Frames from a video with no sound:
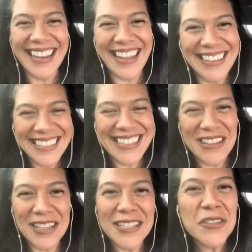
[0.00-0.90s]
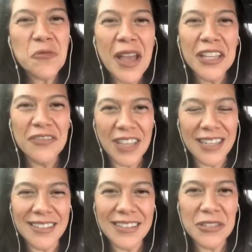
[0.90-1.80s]
Okay. So this is
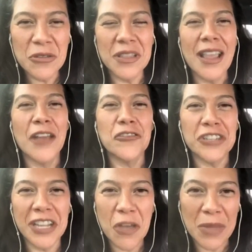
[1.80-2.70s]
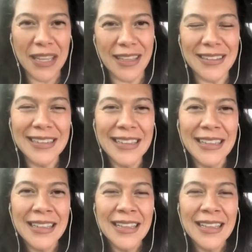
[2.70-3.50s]
relevant to the energy coming in.